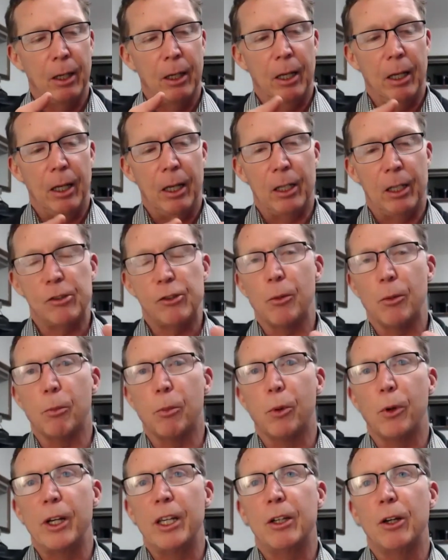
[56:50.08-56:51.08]
It's the
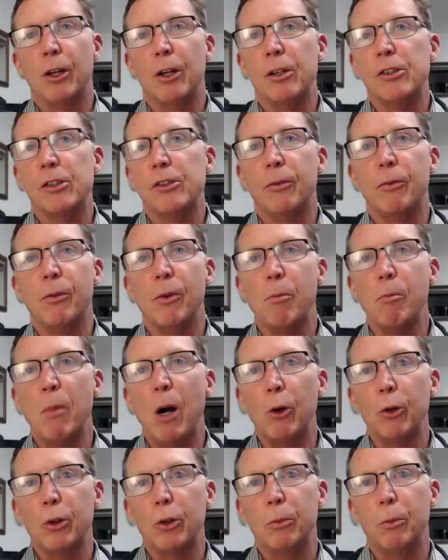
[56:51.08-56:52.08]
precursor for
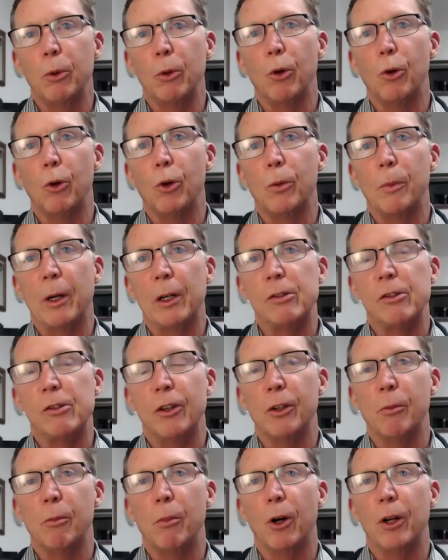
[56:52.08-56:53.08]
multiple hormones in the
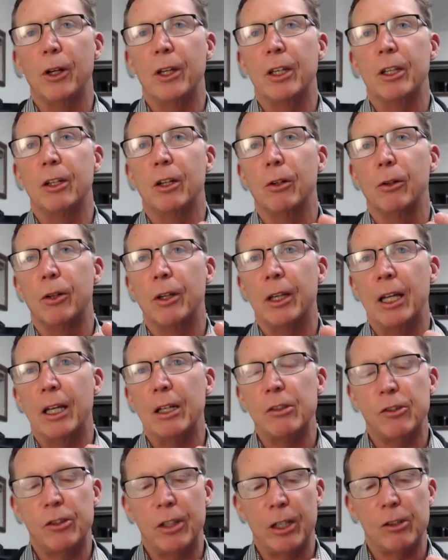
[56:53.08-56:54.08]
body, including our
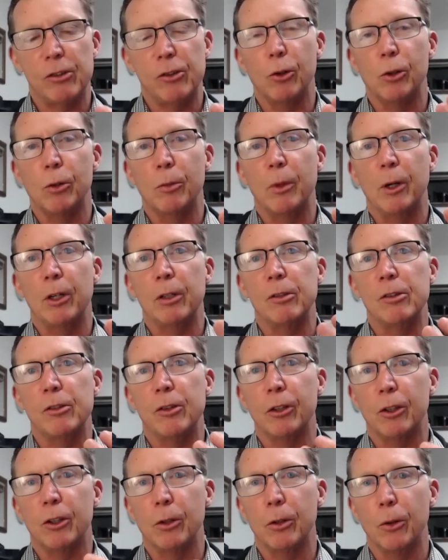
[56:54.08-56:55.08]
sex hormones,
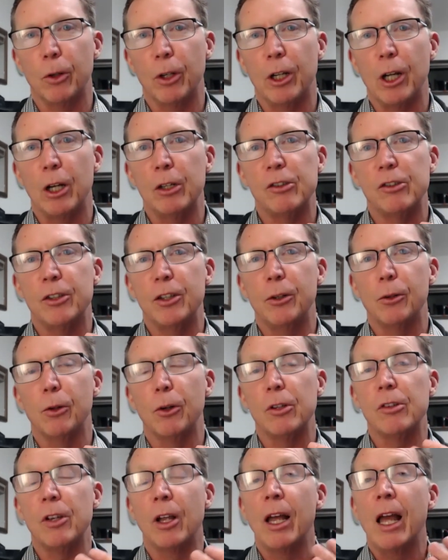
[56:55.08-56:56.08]
the corticosteroids,
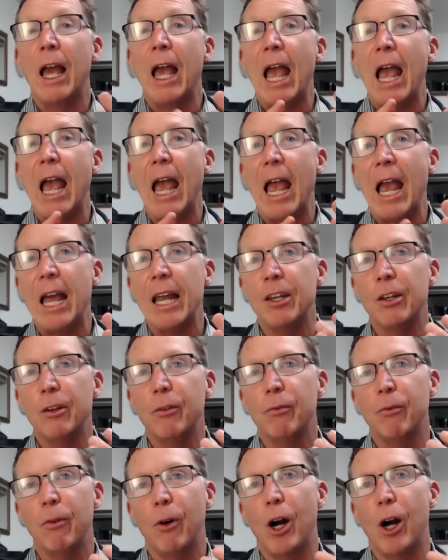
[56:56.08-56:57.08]
and
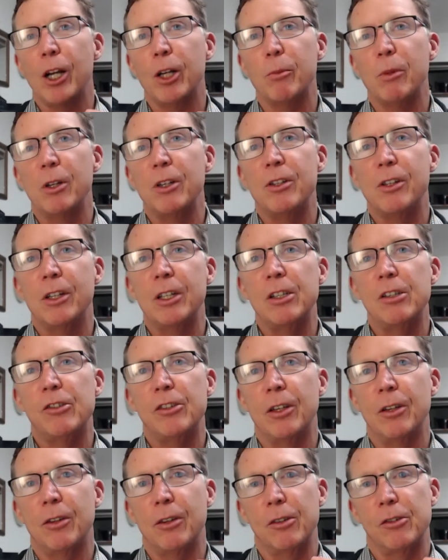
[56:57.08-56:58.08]
vitamin D
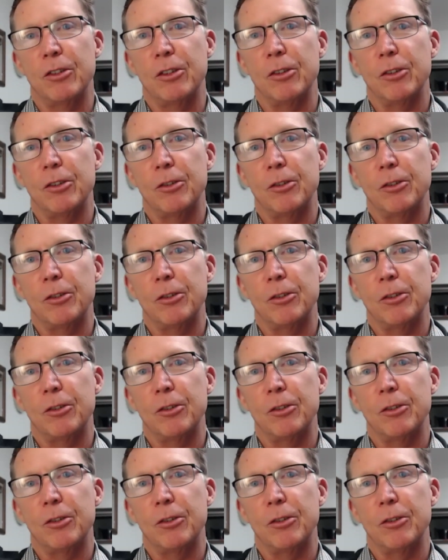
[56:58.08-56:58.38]
synthesis.